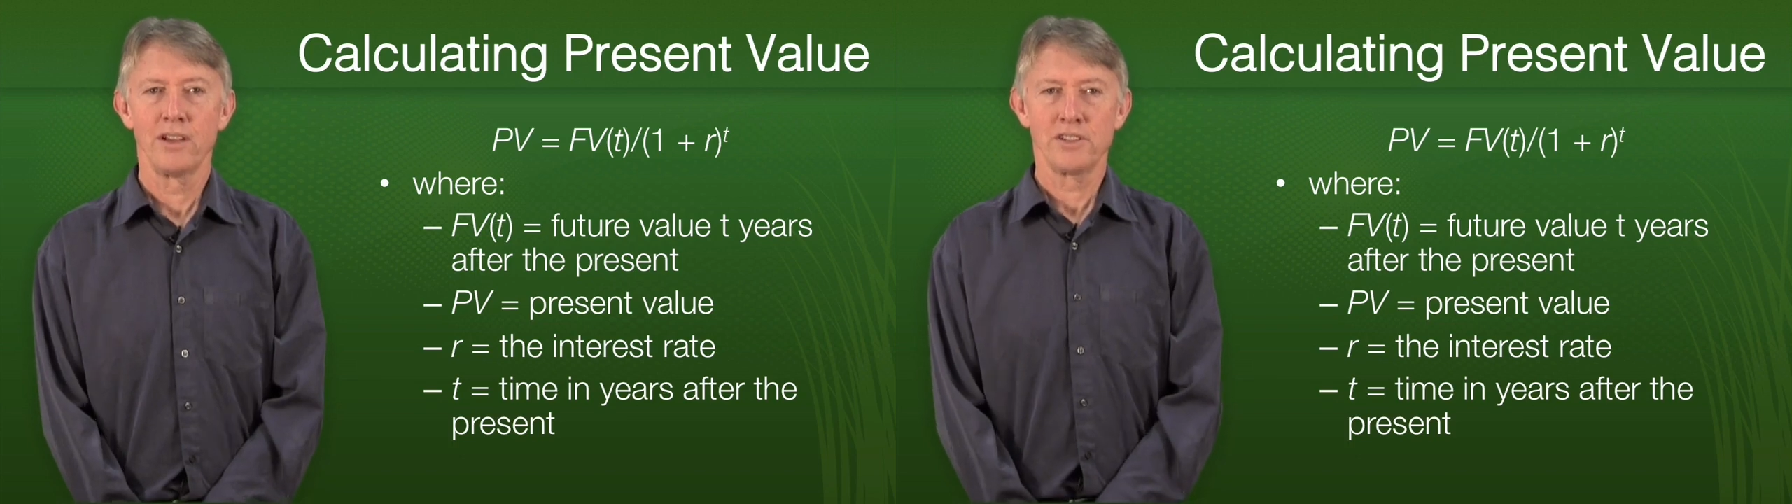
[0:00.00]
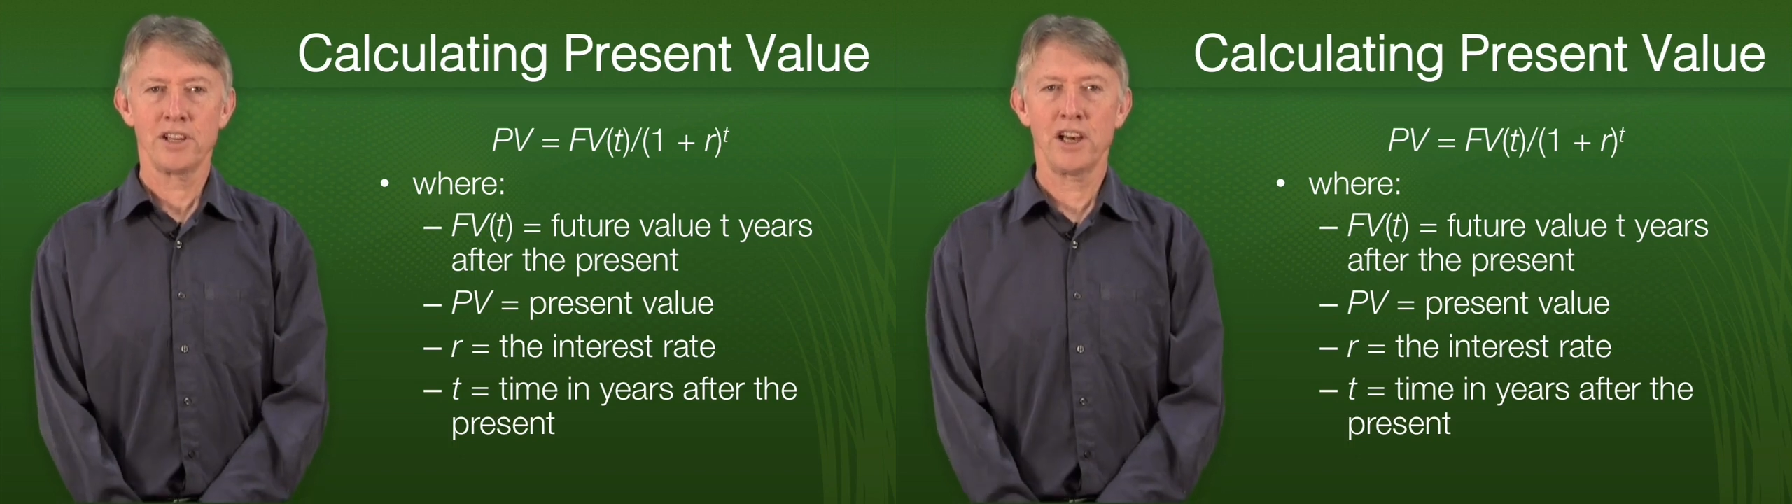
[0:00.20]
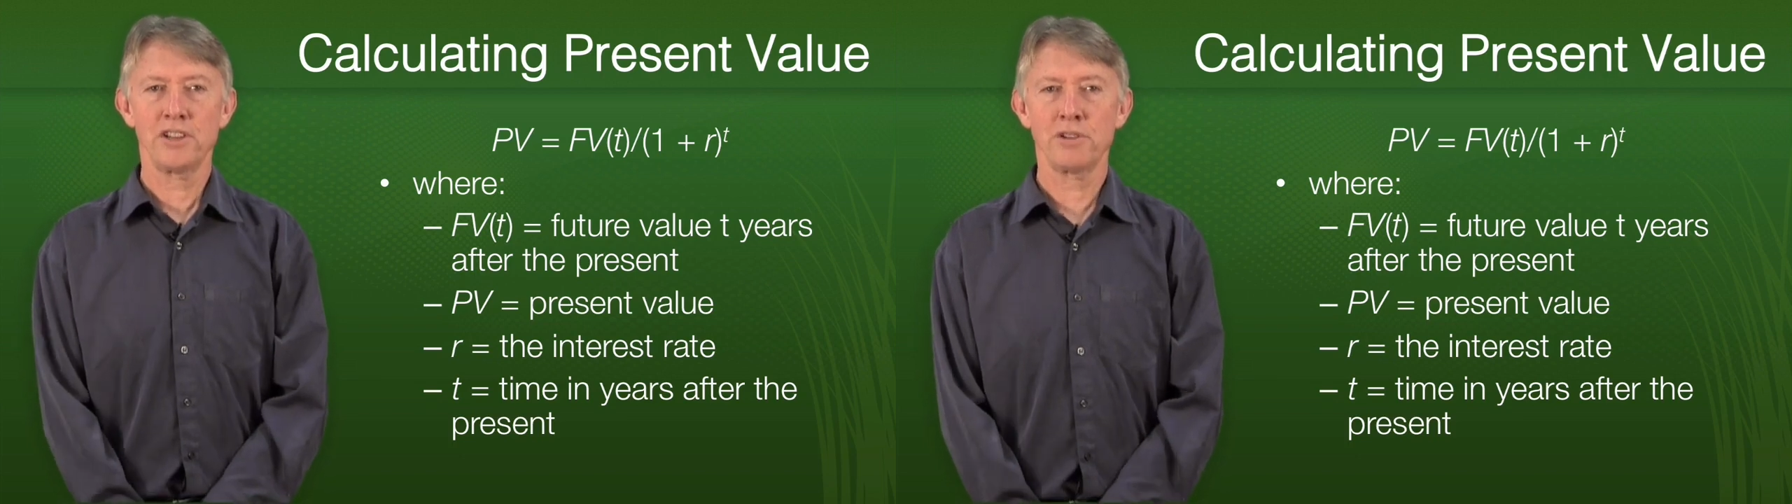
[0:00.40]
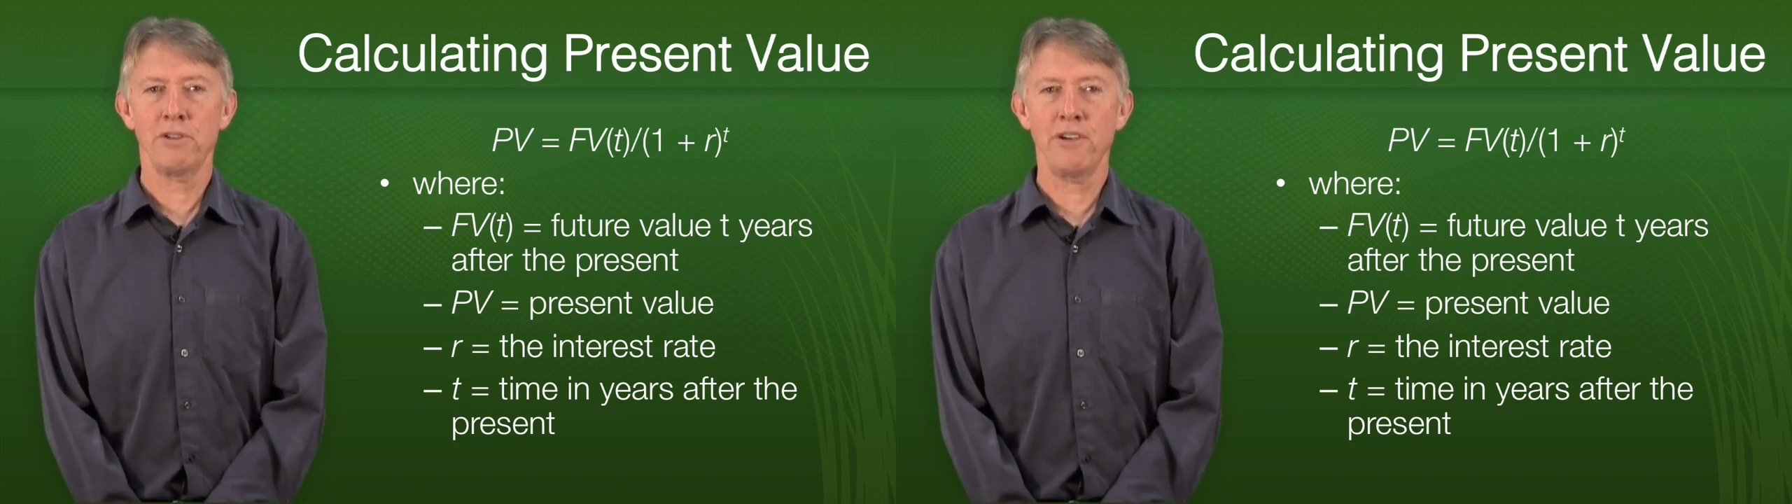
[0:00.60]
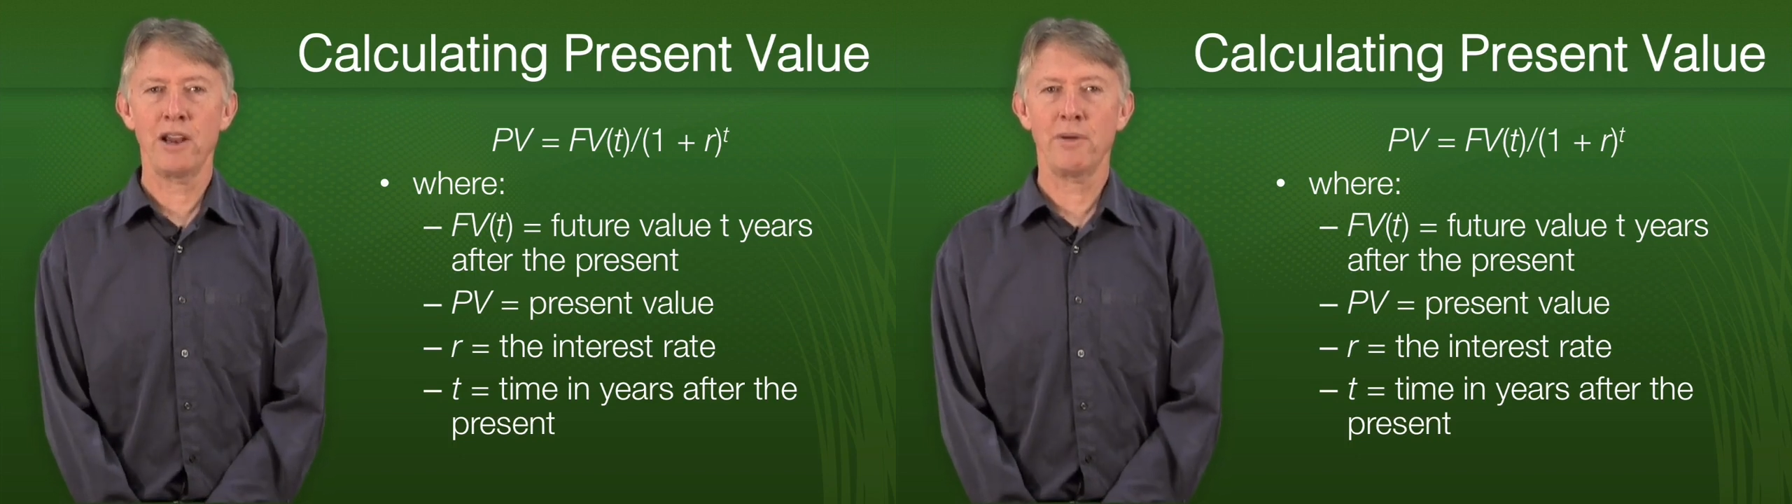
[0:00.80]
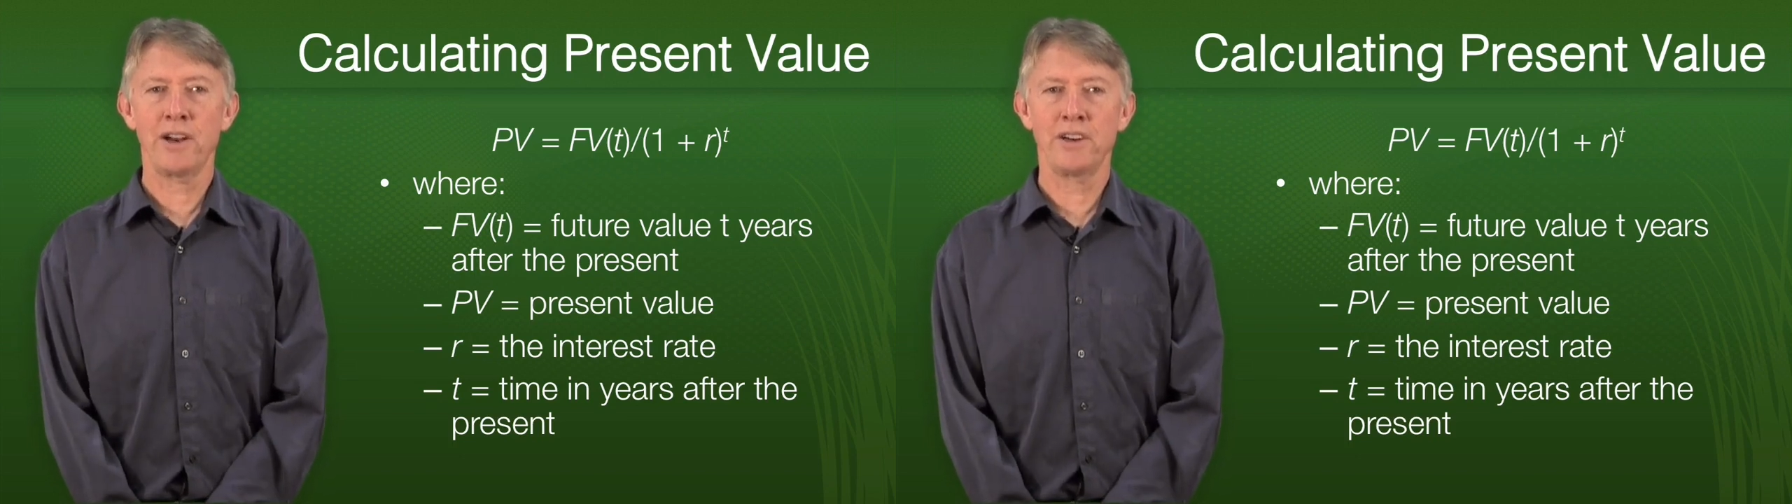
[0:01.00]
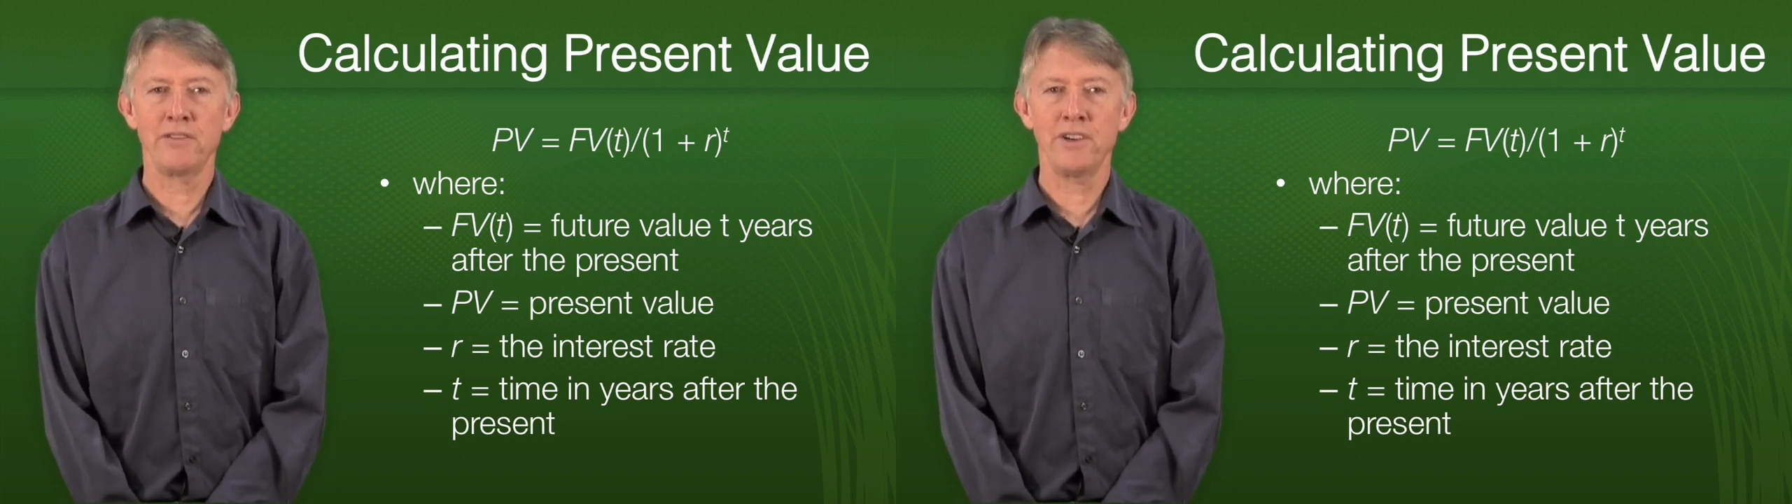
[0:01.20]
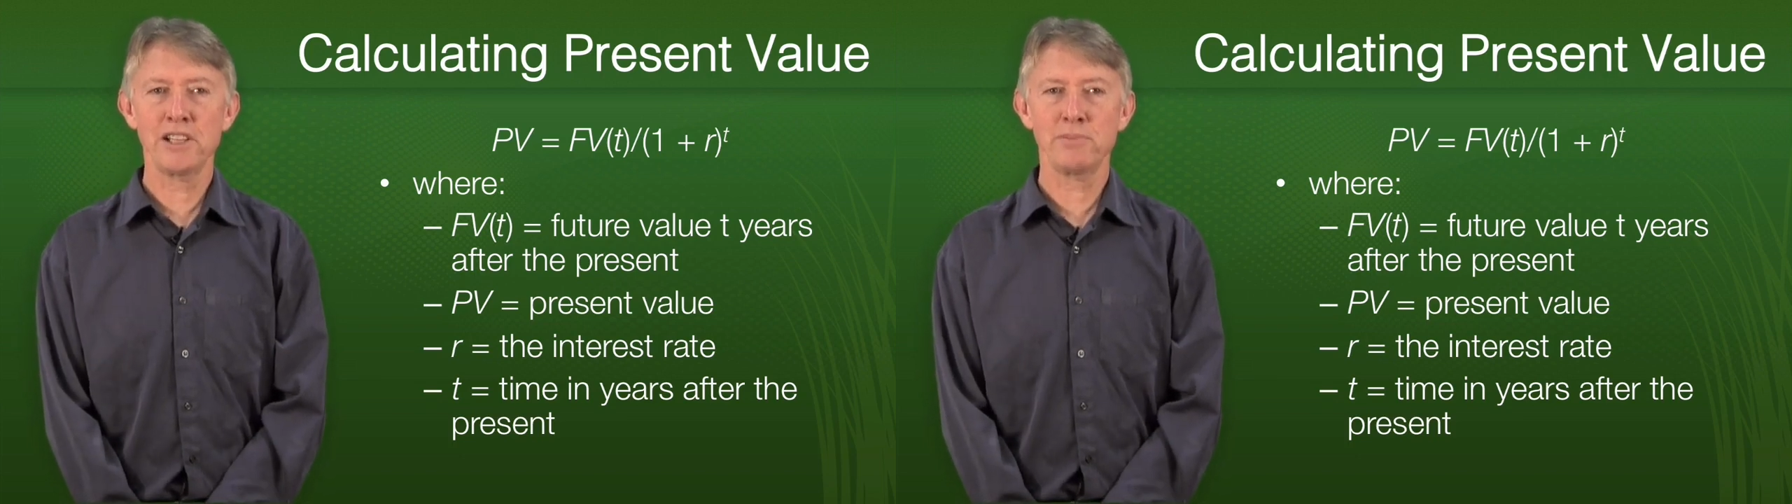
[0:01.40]
So to evaluate an
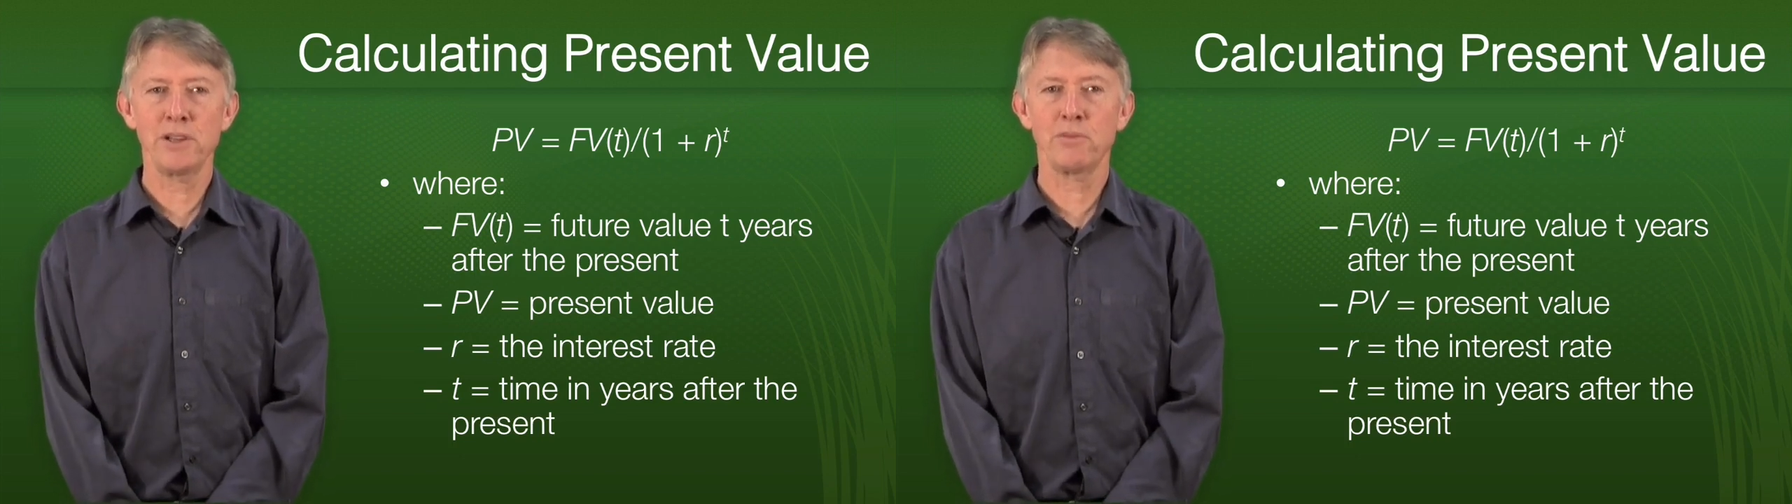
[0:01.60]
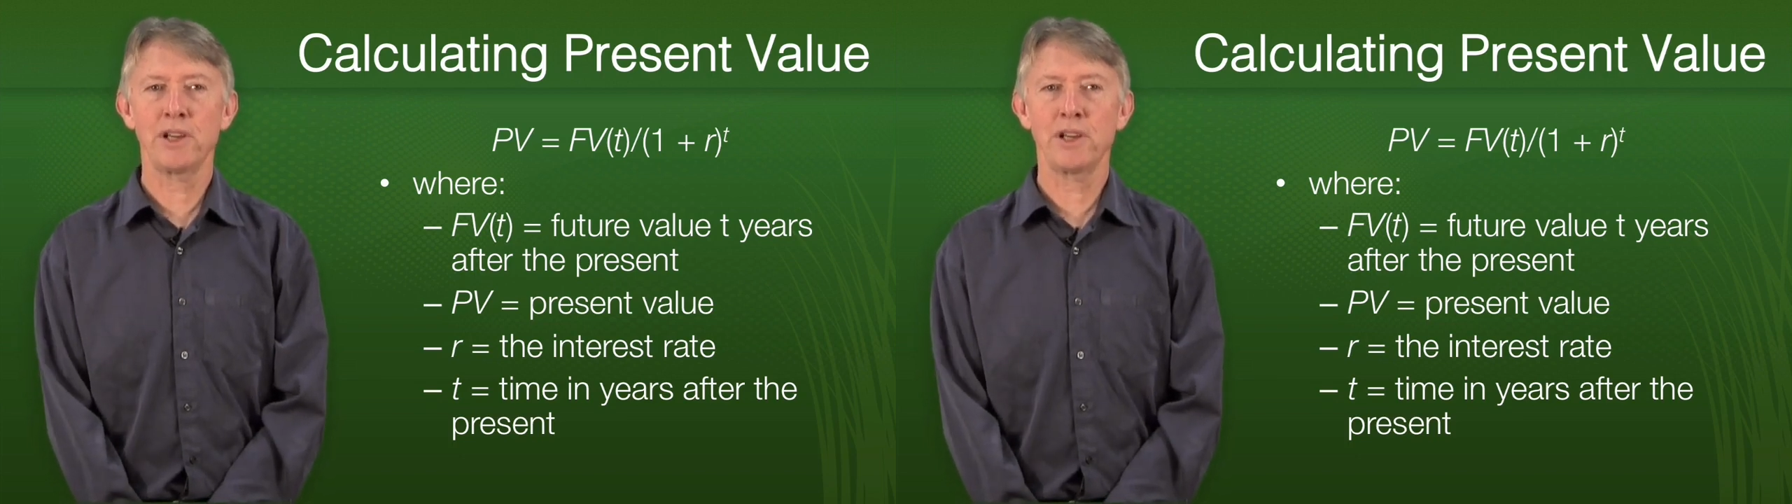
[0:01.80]
investment,